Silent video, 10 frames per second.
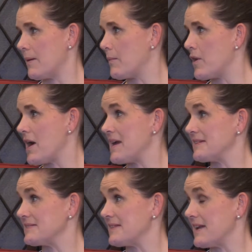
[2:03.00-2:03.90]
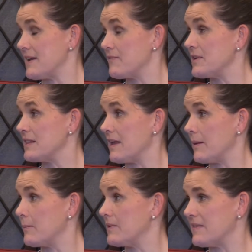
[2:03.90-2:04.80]
MRIs and
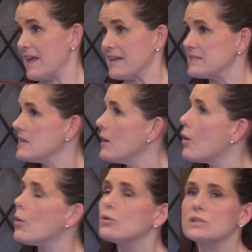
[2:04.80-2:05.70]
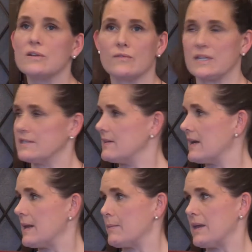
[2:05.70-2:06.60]
everything. But that's the only
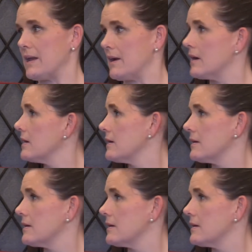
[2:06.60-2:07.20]
reason I'm here.